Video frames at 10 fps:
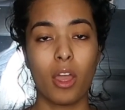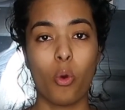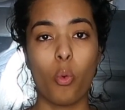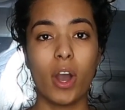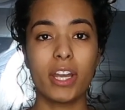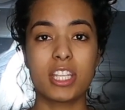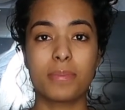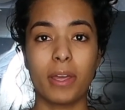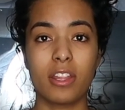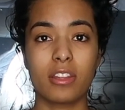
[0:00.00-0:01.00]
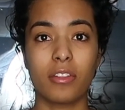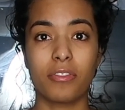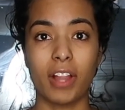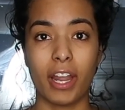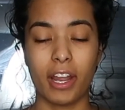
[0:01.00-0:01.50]
one, it's better than the
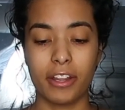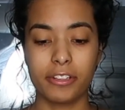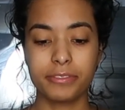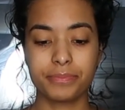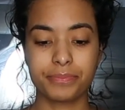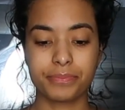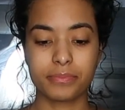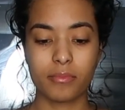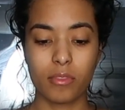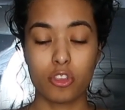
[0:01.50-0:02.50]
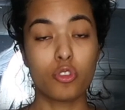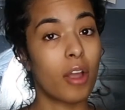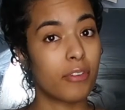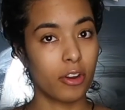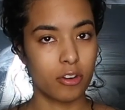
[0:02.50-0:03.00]
flat iron. So
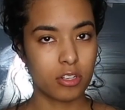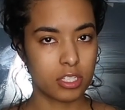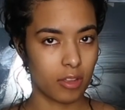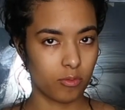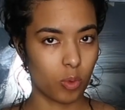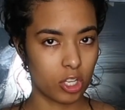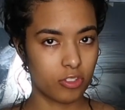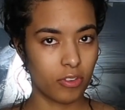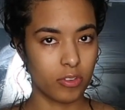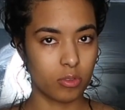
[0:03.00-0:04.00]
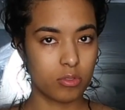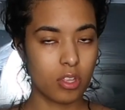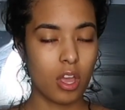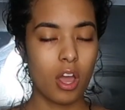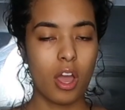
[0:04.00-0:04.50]
I've heard, because I've watched reviews.
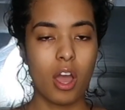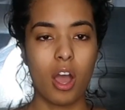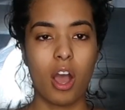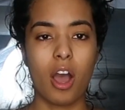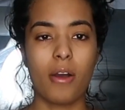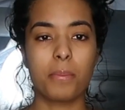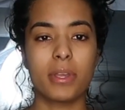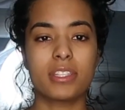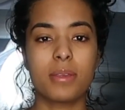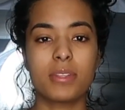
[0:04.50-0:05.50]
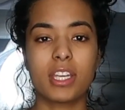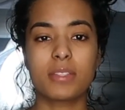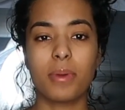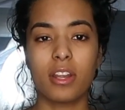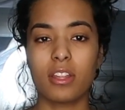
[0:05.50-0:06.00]
It seems like it's
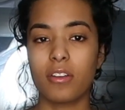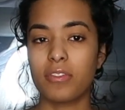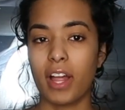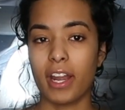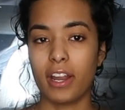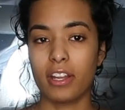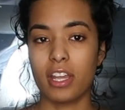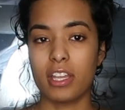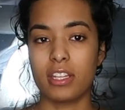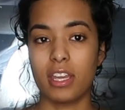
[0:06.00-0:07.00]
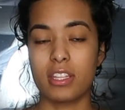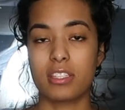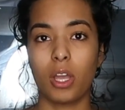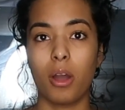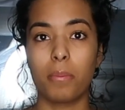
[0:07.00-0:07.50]
better than a flat iron and
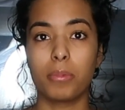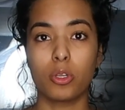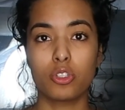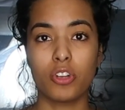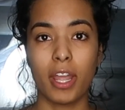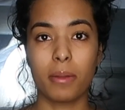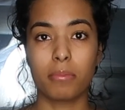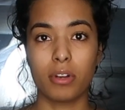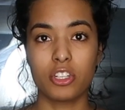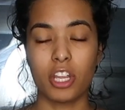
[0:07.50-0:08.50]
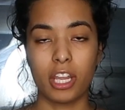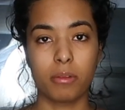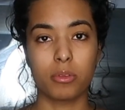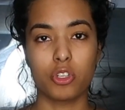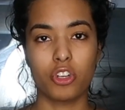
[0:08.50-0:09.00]
it's a blow drying brush and a
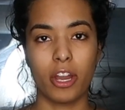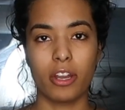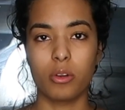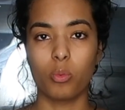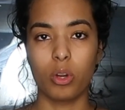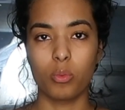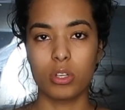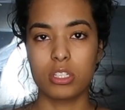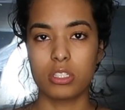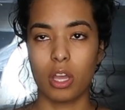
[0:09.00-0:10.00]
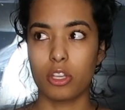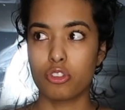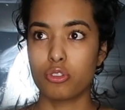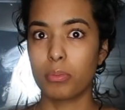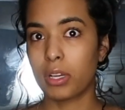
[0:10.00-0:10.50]
blow dryer in one, which is
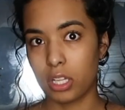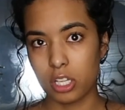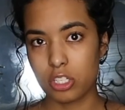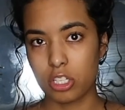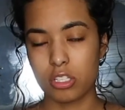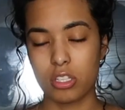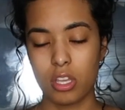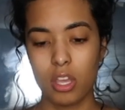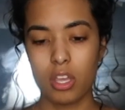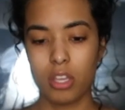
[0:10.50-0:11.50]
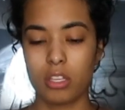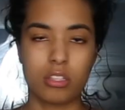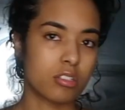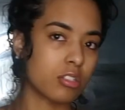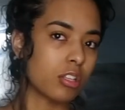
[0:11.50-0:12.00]
super clutch because
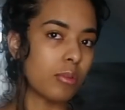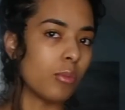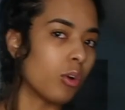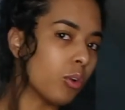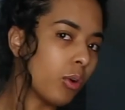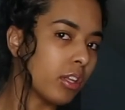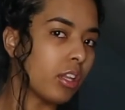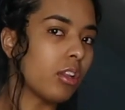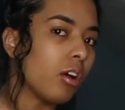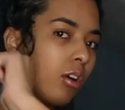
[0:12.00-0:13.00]
it's nothing more annoying than